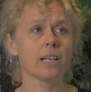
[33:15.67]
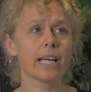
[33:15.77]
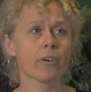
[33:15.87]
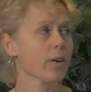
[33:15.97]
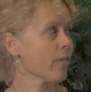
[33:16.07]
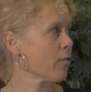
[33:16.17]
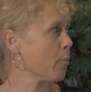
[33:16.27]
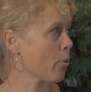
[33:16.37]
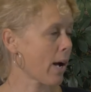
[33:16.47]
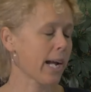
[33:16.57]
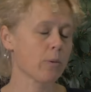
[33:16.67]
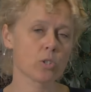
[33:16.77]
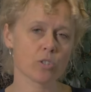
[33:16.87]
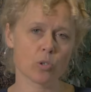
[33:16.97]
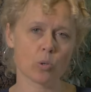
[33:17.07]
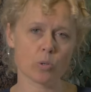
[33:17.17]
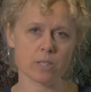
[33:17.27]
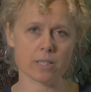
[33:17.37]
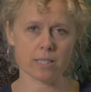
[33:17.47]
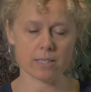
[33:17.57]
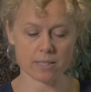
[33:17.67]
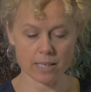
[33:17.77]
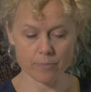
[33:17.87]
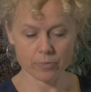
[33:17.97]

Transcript: area of the brain, which of course is